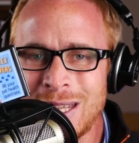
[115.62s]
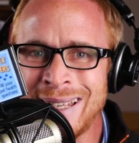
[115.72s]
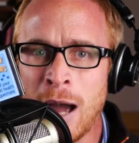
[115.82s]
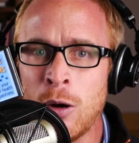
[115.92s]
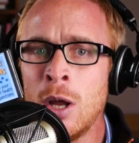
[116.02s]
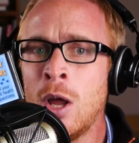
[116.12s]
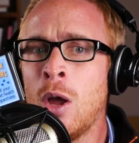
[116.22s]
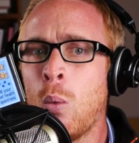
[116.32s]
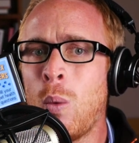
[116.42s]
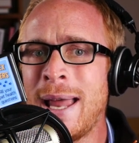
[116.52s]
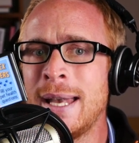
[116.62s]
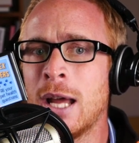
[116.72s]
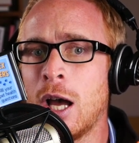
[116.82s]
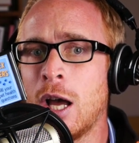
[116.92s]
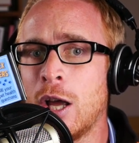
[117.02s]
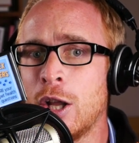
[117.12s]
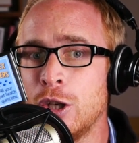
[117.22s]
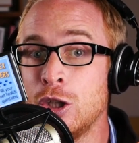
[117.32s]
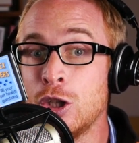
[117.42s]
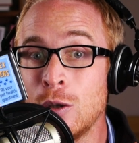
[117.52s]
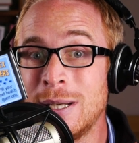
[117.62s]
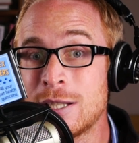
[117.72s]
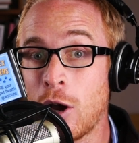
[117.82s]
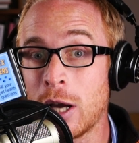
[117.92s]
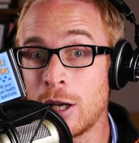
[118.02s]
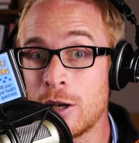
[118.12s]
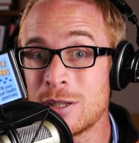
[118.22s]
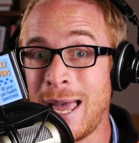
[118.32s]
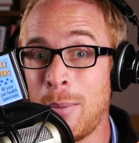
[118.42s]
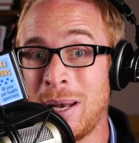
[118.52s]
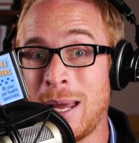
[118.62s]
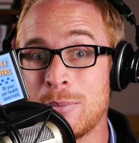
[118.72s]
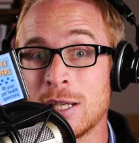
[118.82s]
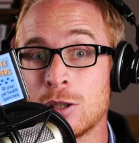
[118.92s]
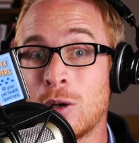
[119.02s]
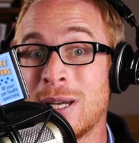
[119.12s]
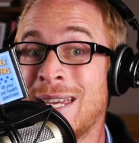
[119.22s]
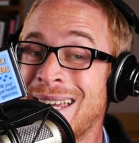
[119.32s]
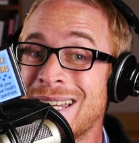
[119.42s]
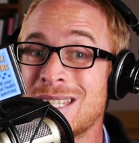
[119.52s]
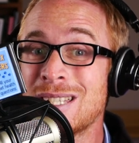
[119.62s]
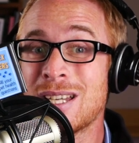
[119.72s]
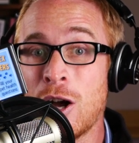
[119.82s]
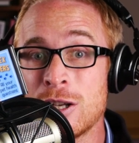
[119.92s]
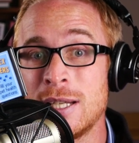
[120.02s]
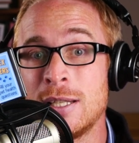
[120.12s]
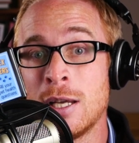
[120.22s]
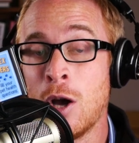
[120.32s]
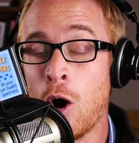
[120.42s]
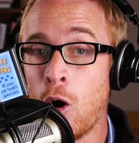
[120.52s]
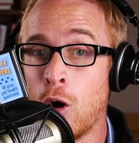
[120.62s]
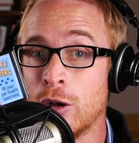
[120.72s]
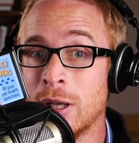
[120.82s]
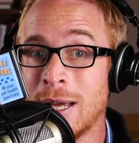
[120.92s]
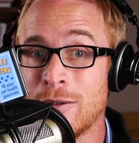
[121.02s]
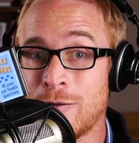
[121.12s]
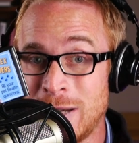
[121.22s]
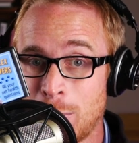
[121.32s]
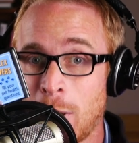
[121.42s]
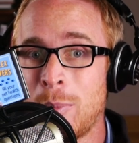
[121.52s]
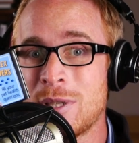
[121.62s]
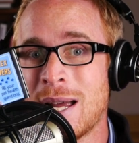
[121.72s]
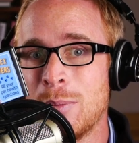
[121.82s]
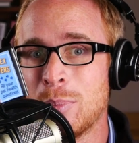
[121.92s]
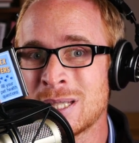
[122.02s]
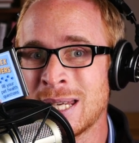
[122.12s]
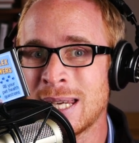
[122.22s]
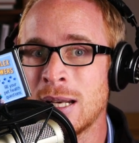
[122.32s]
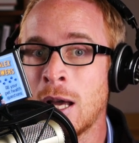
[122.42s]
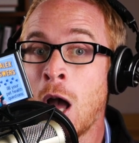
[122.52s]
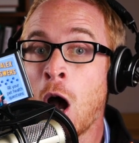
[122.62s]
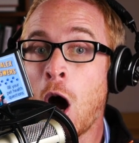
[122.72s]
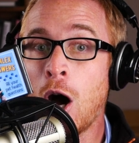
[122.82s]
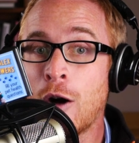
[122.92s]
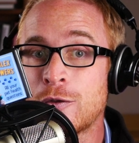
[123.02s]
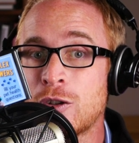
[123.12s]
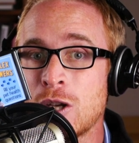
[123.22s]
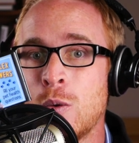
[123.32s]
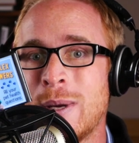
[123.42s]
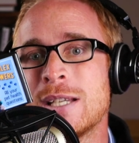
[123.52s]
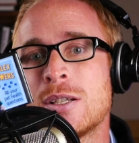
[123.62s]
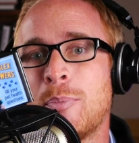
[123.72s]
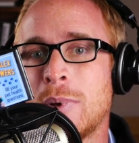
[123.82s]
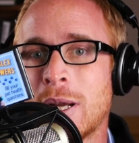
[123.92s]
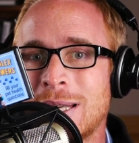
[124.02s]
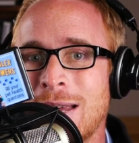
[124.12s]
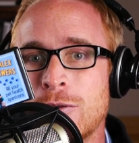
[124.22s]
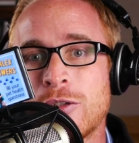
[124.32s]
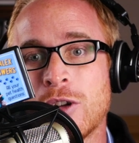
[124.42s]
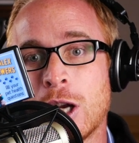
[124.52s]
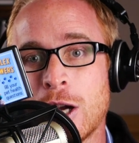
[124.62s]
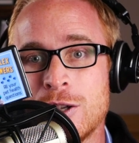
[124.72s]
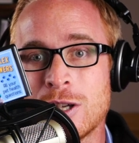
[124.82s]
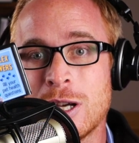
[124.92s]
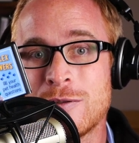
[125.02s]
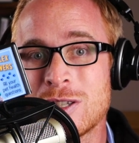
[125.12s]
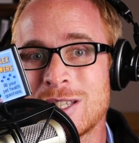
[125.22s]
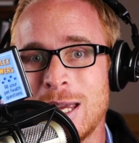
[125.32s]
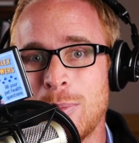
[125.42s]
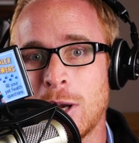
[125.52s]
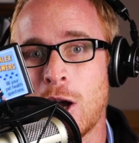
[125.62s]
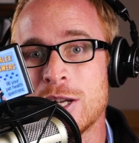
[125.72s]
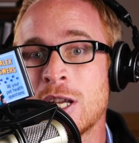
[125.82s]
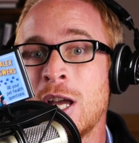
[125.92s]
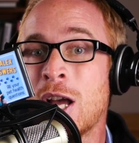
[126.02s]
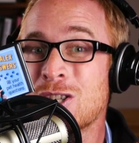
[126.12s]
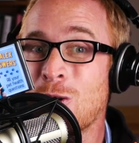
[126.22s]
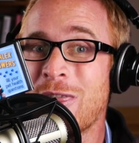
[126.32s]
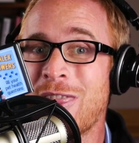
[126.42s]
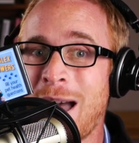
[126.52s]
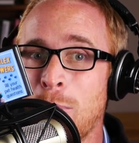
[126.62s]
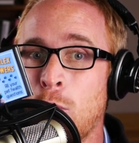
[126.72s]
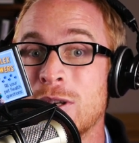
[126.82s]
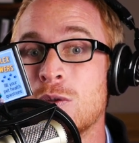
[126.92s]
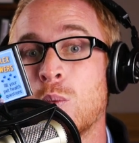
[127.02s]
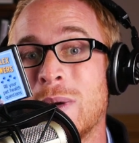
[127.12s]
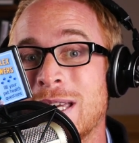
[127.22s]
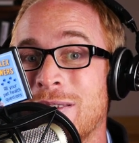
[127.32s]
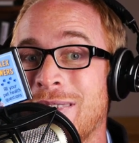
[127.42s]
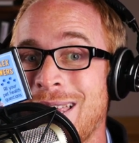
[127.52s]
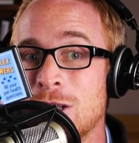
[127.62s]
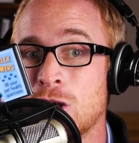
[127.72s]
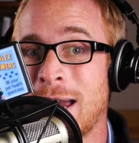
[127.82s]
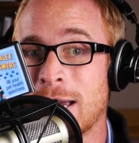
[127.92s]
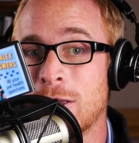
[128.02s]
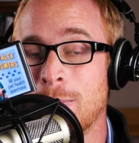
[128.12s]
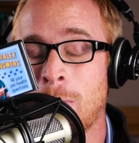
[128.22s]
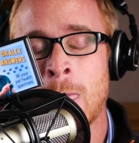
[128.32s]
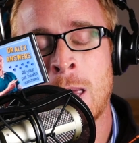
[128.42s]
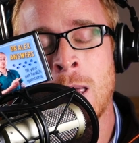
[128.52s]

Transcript: Now, when a newly diagnosed epileptic dog is started on phenobarbital in particular, after 2 weeks, the blood levels are going to have stabilized. And so at that point, we can then check them.